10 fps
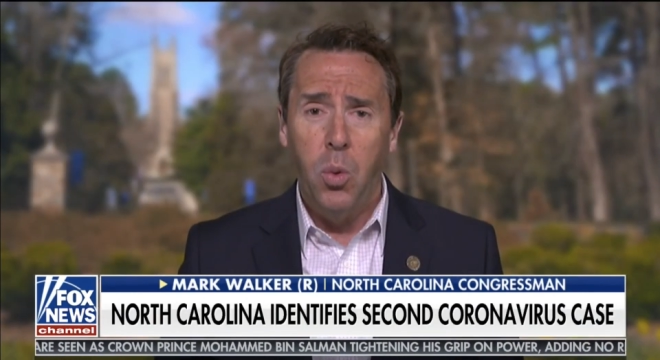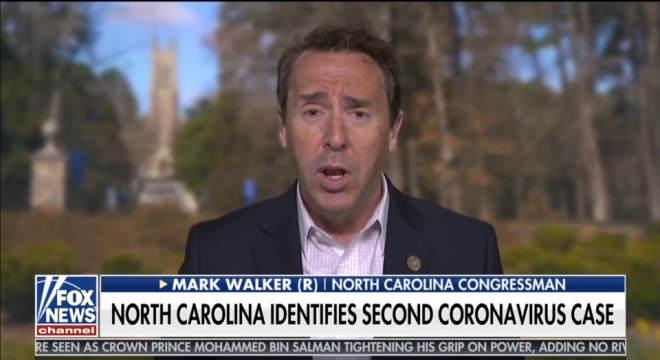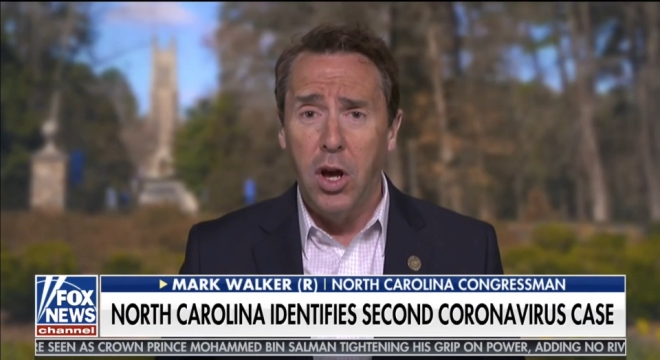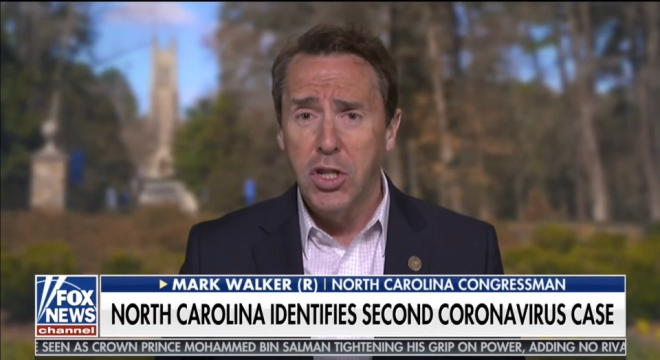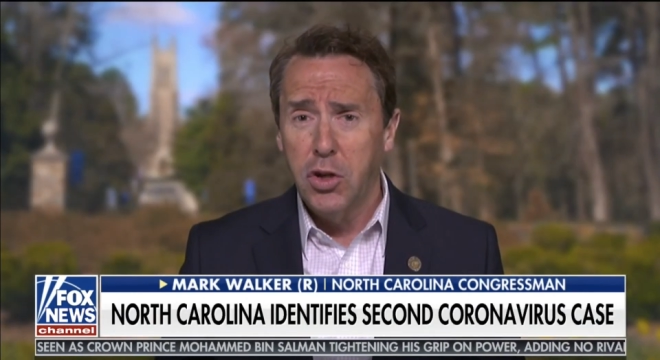we
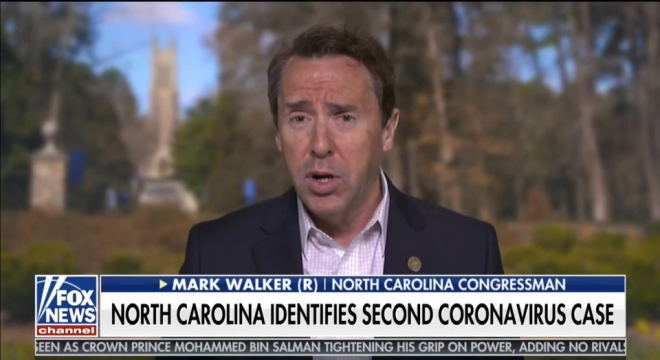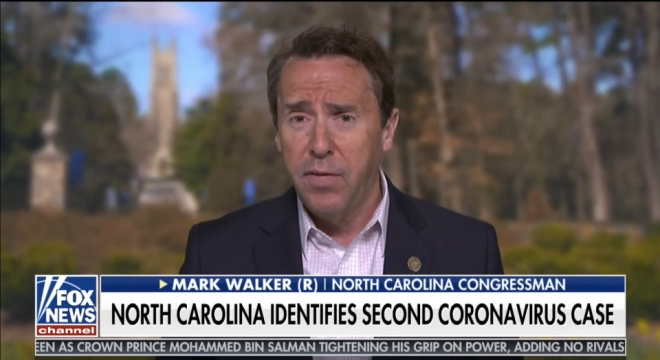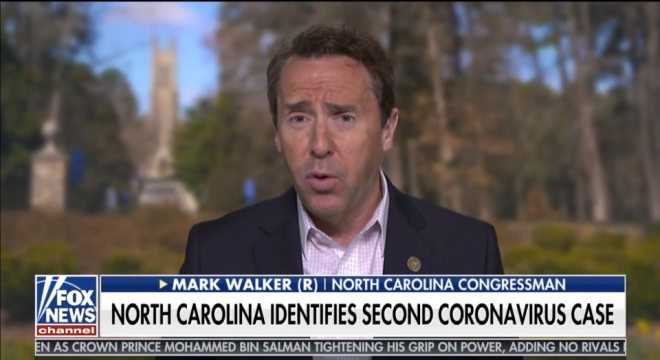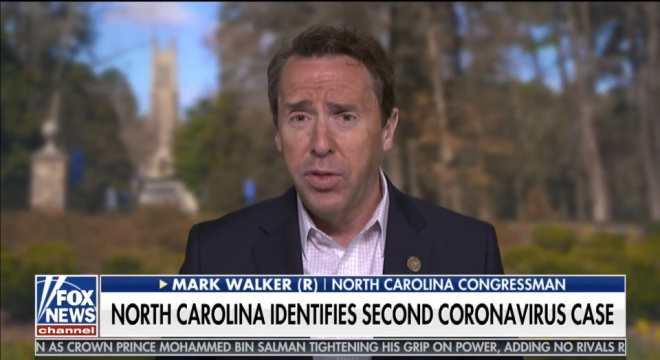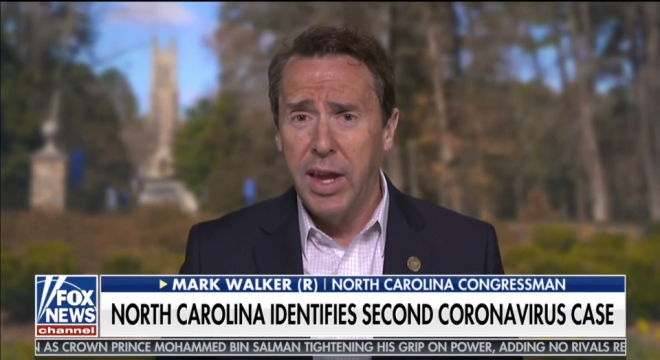lost
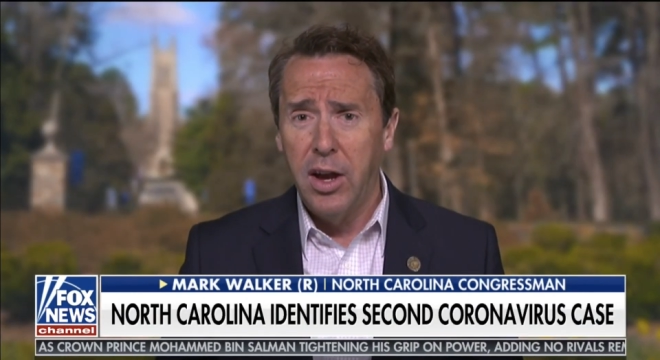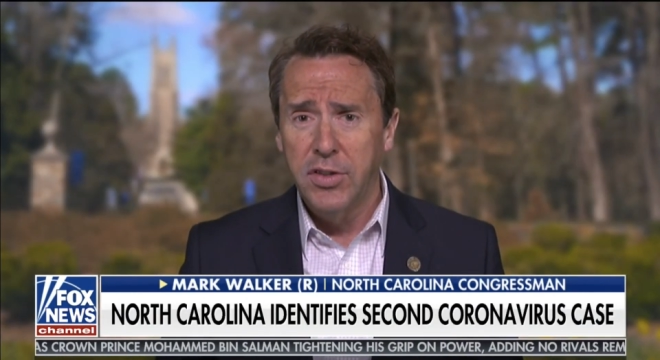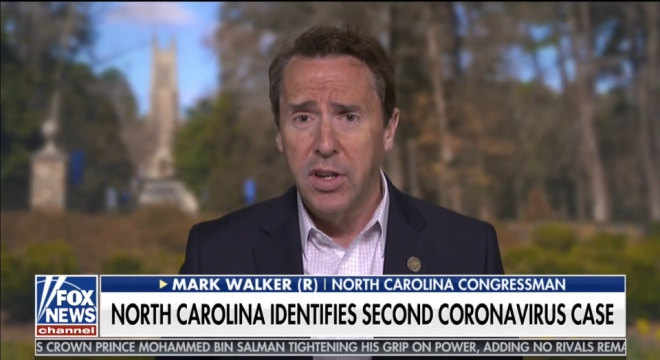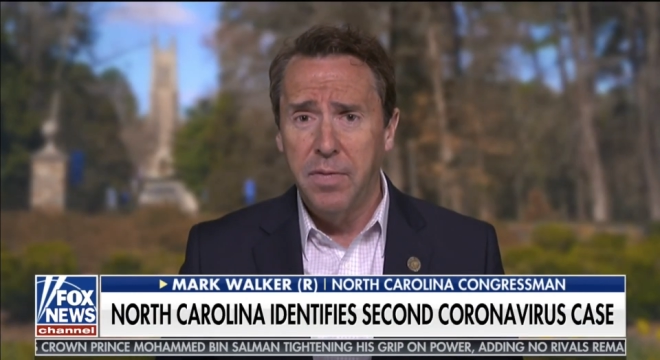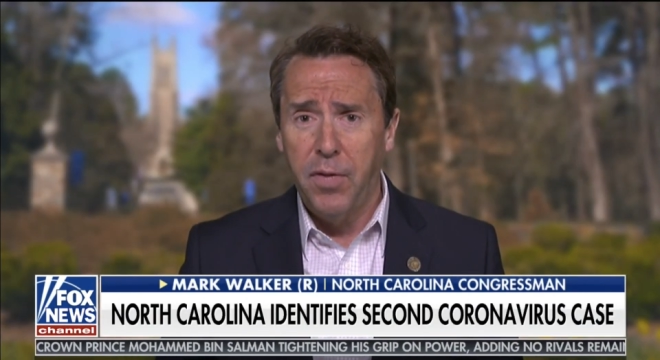
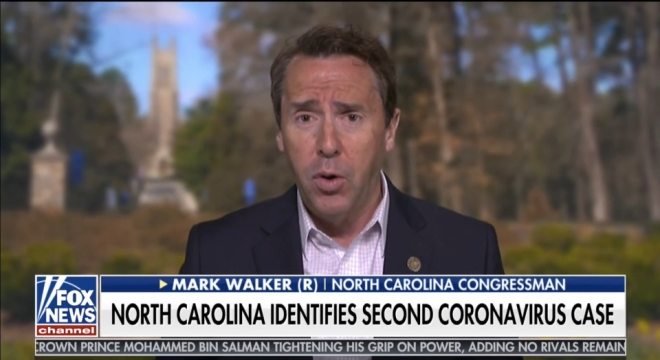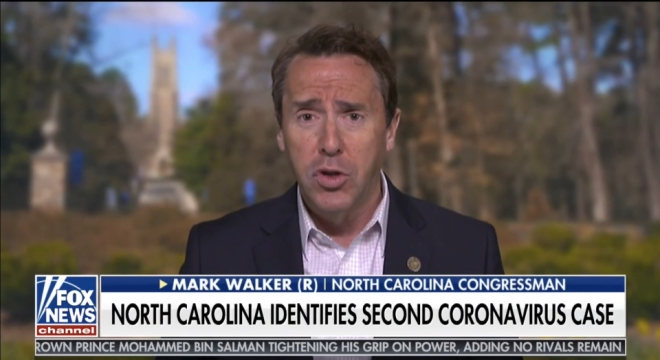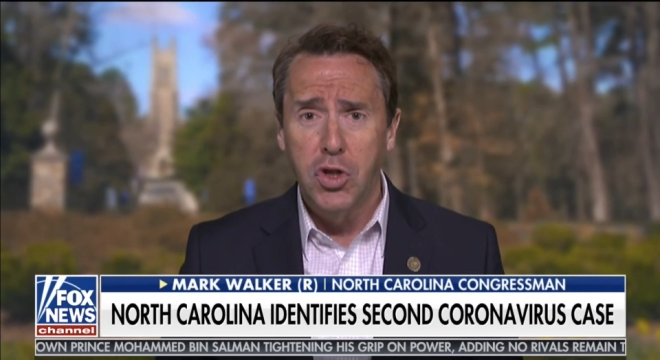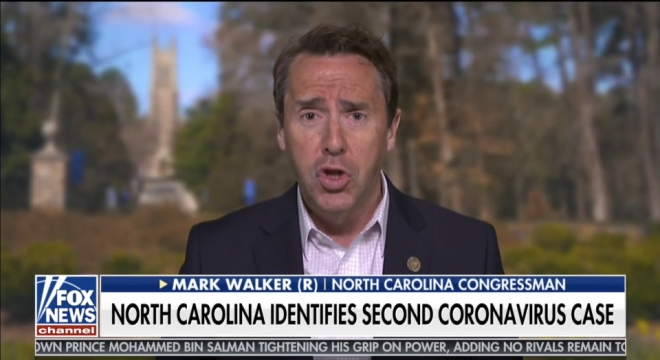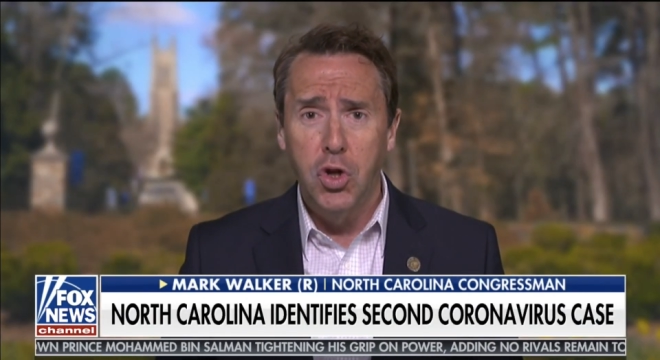34,000
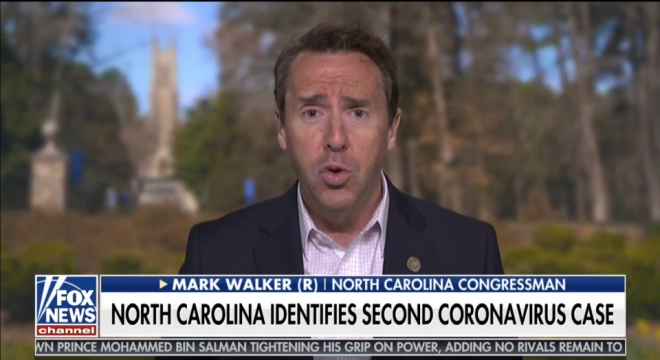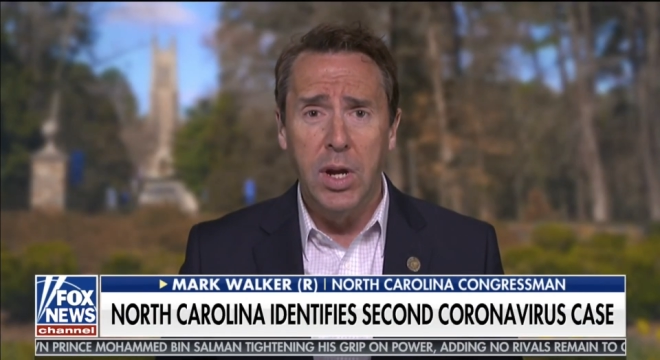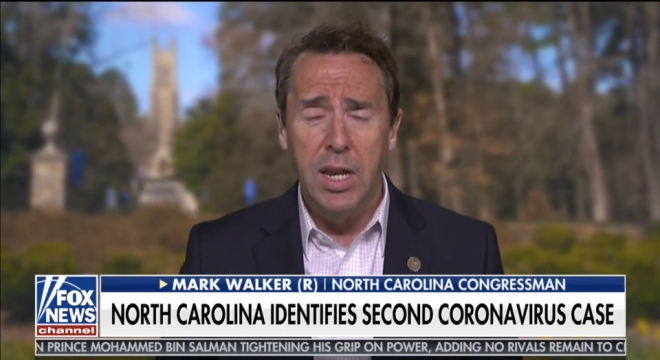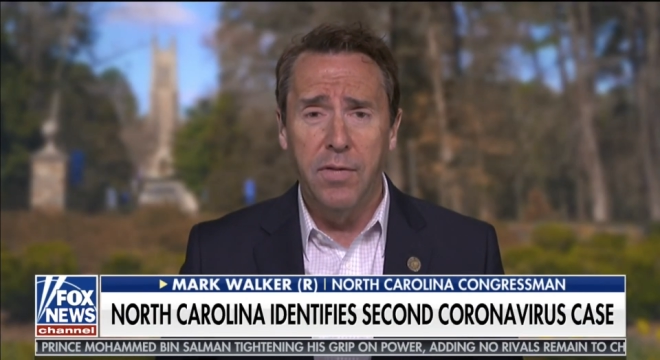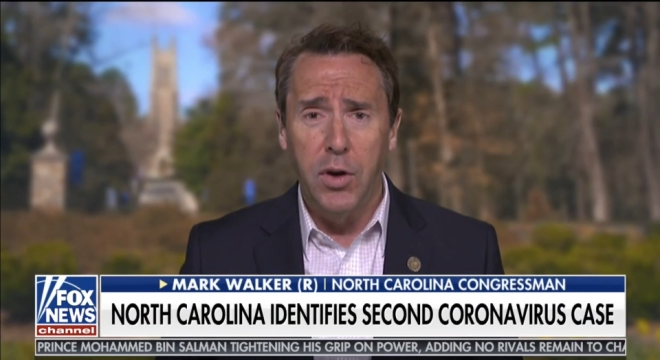folks to
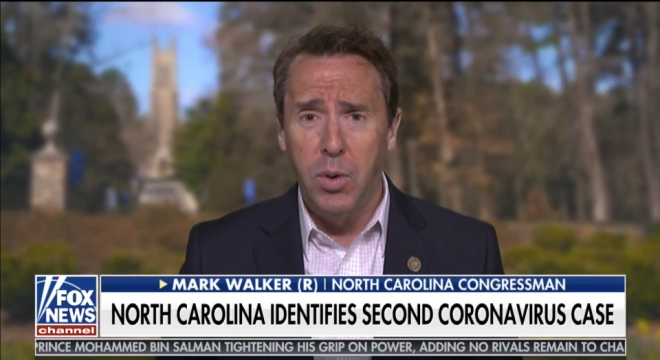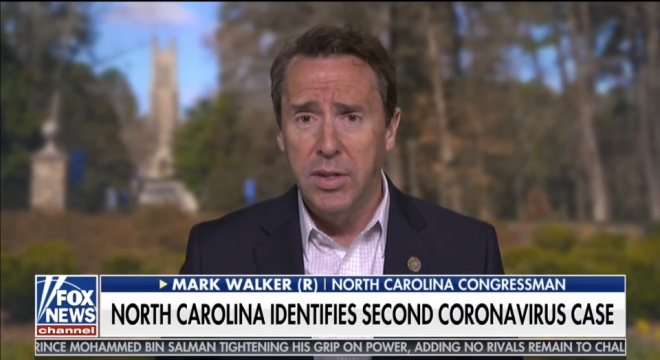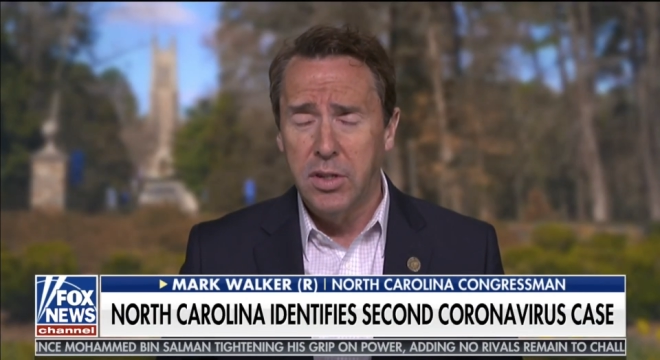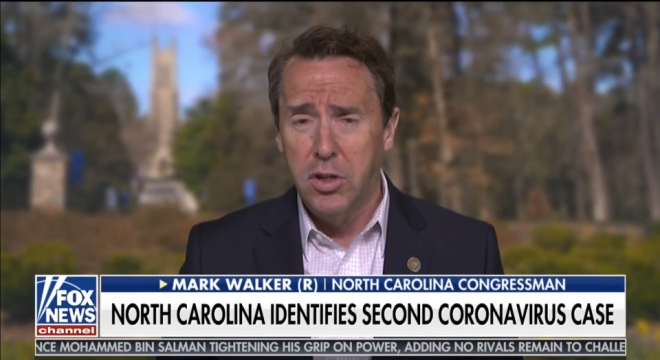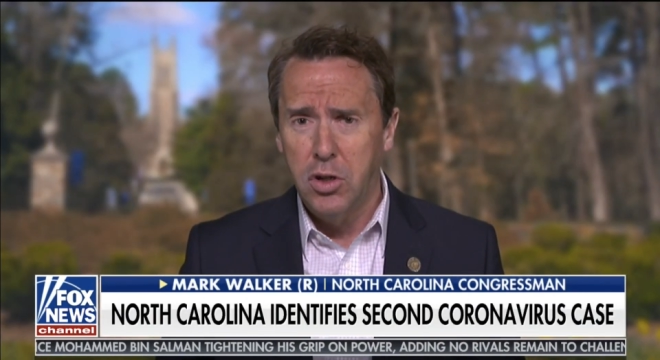
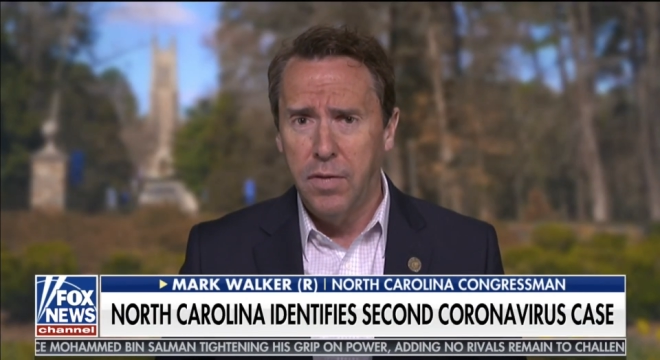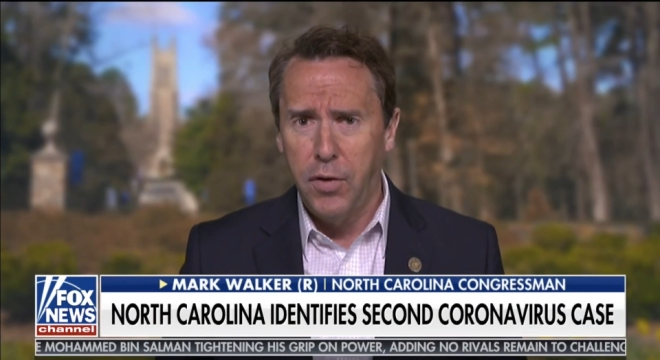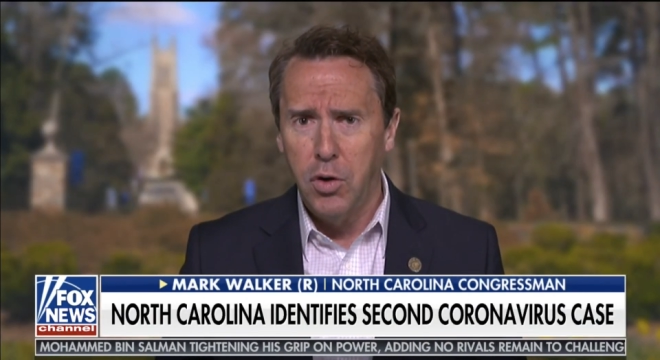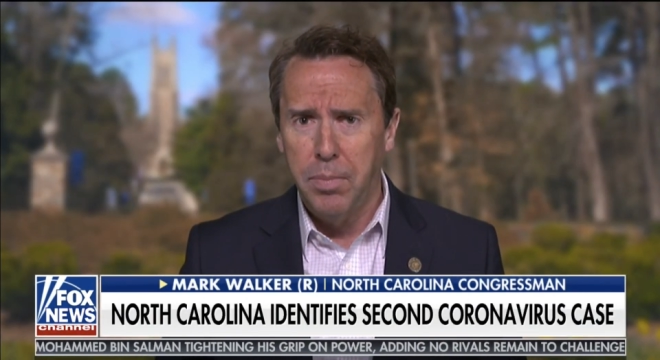influenza, to the flu